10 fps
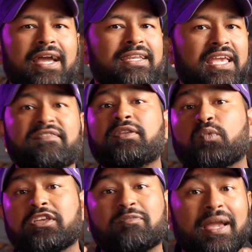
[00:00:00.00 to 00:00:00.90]
And even
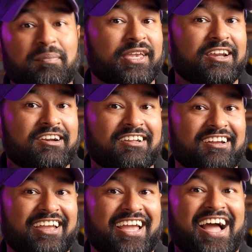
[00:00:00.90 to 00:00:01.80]
with my beard,
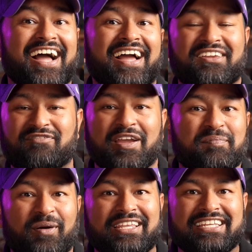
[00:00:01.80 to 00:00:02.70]
if I
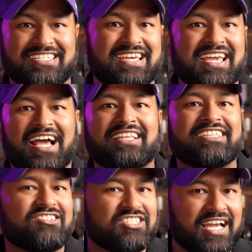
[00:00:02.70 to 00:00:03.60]
pull it a
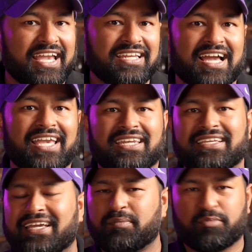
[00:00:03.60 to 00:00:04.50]
little tight, I can
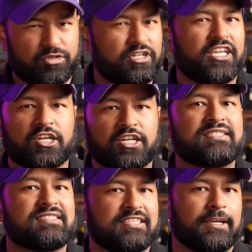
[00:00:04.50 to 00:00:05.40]
get a pretty
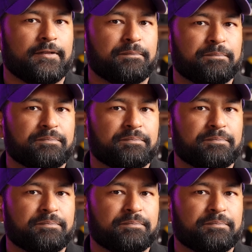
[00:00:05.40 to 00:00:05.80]
good seal.